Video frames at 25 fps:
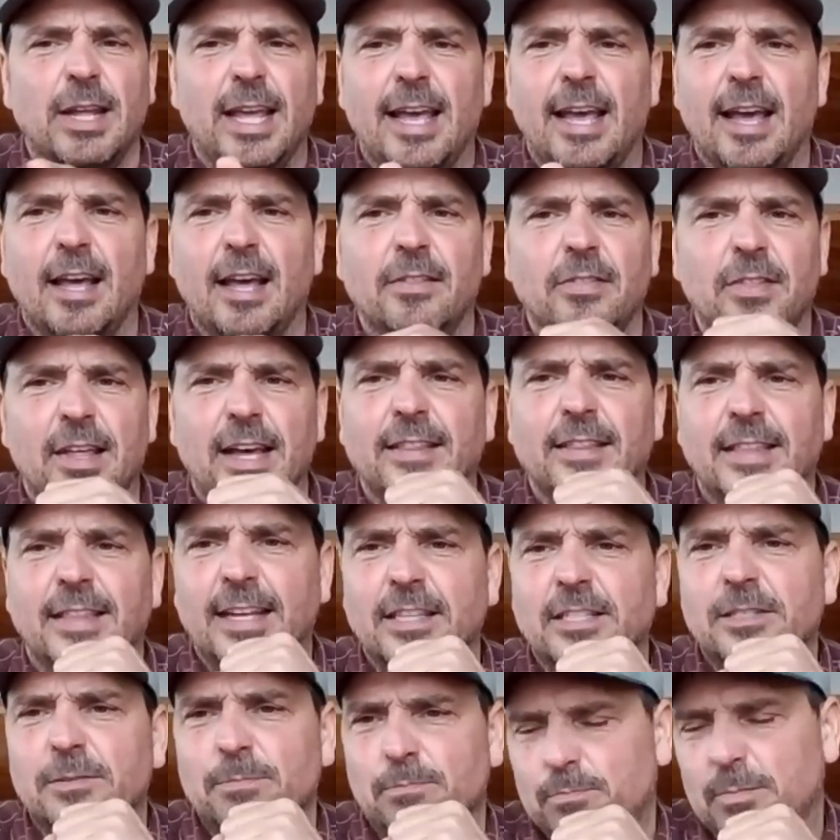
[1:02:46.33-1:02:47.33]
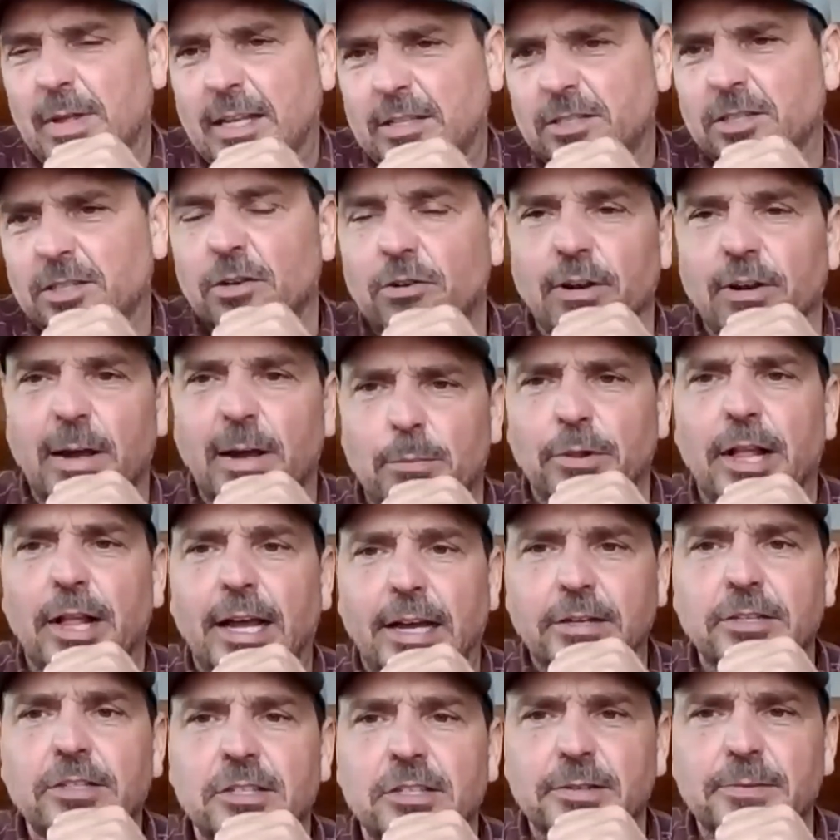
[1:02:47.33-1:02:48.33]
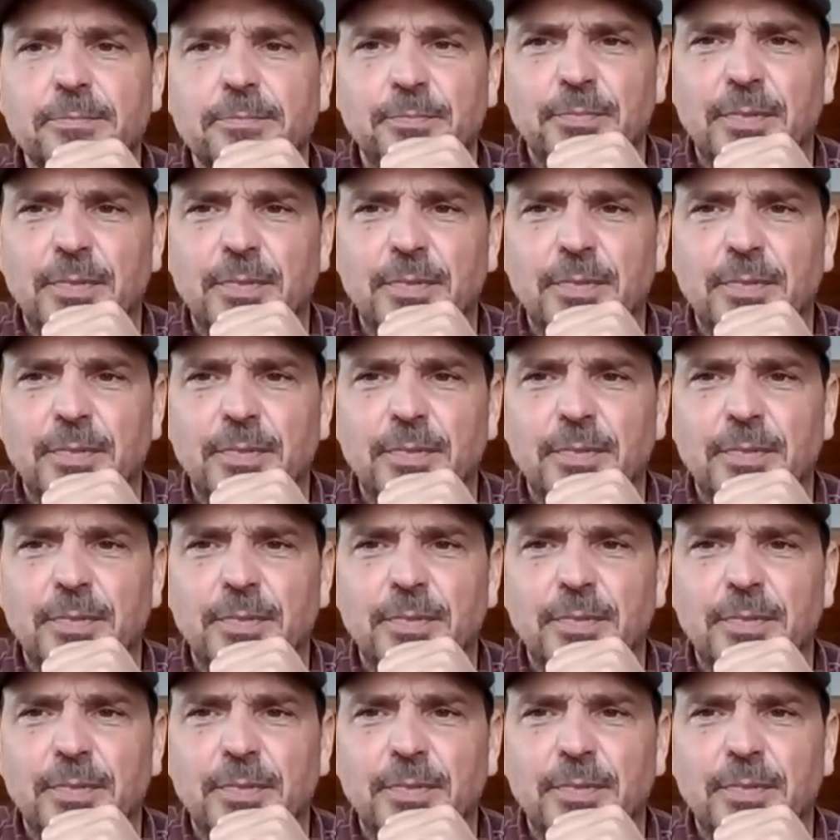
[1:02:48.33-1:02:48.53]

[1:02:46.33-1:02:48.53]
and that's a great place.